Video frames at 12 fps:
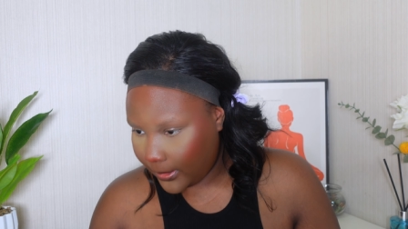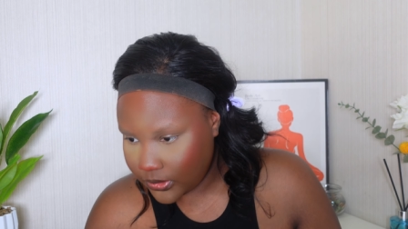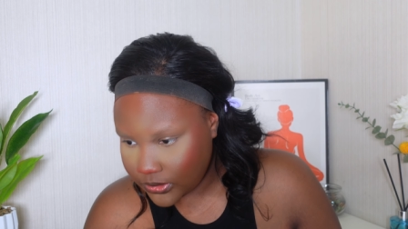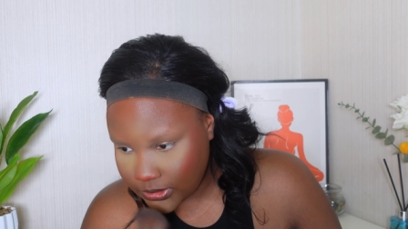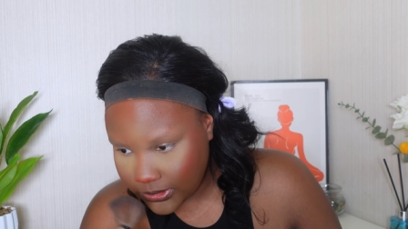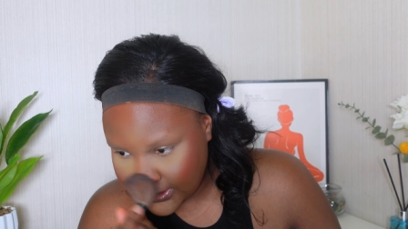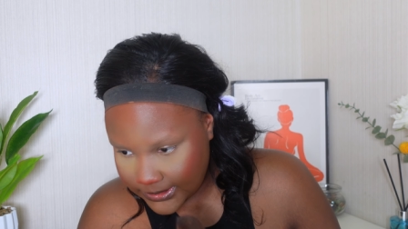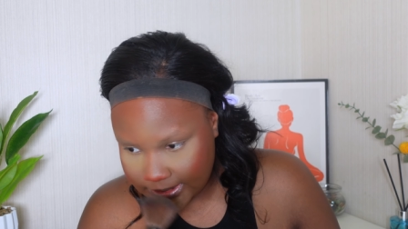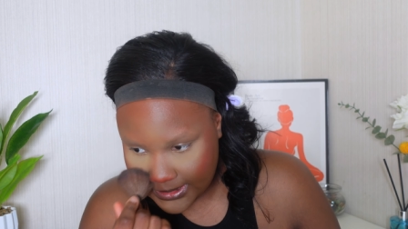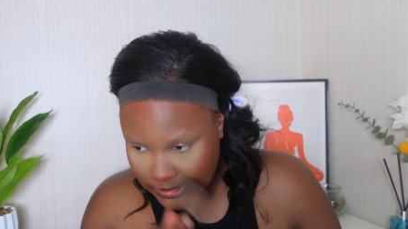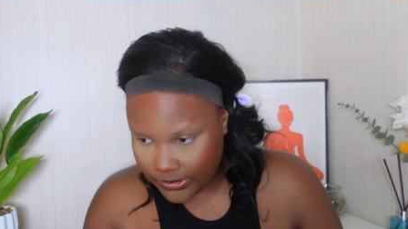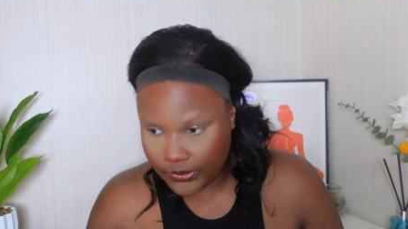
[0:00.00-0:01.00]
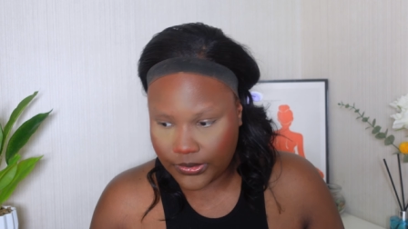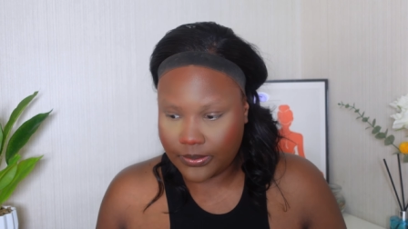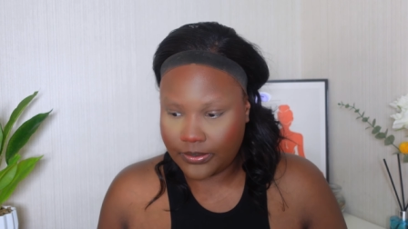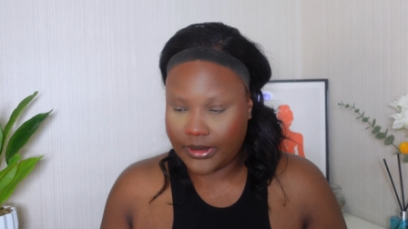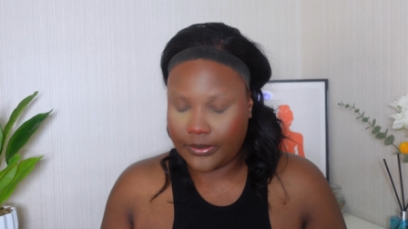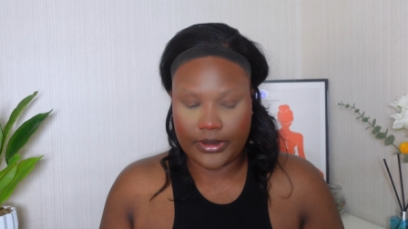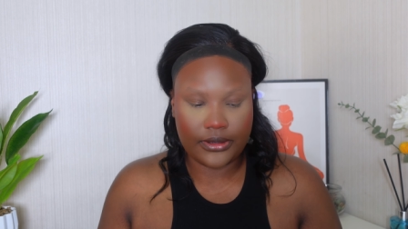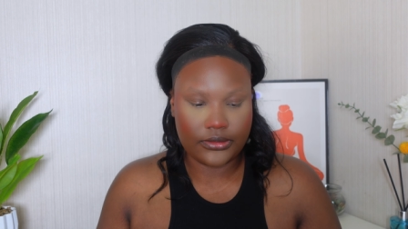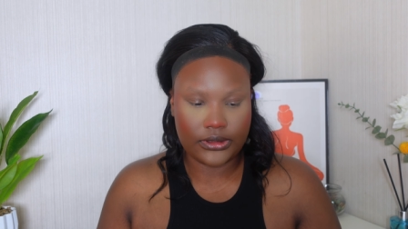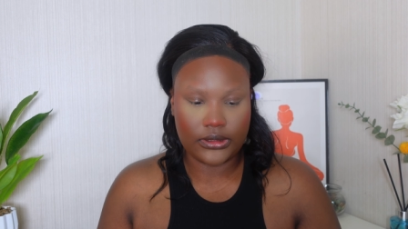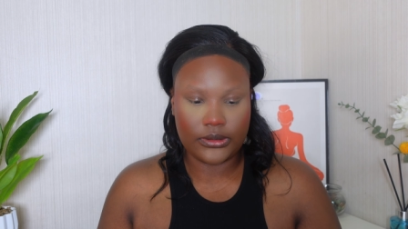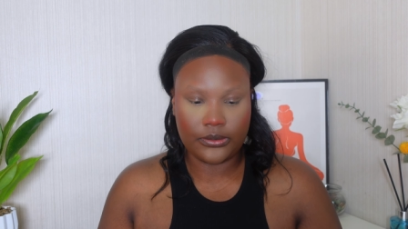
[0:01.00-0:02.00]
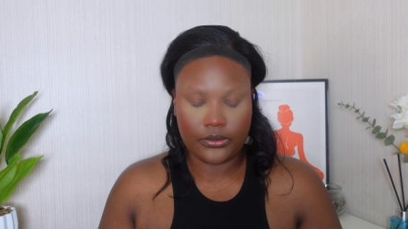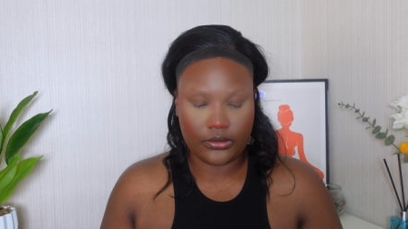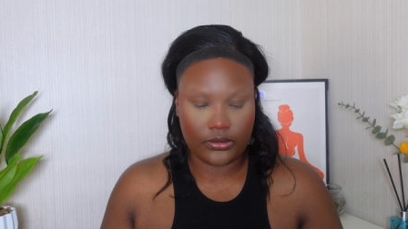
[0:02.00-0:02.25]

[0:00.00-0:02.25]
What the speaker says: I'll tone this down with my powder.